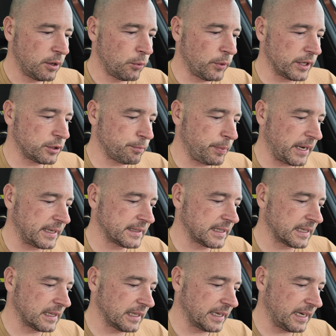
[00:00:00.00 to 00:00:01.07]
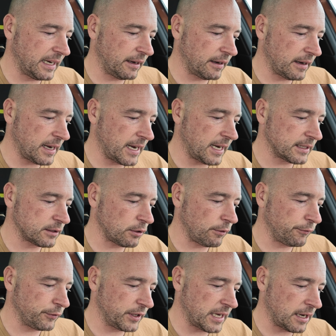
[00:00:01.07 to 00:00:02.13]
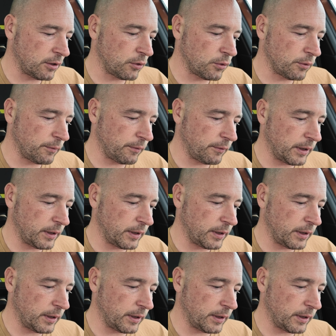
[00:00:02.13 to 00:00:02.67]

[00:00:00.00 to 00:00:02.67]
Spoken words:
which basically, as of now,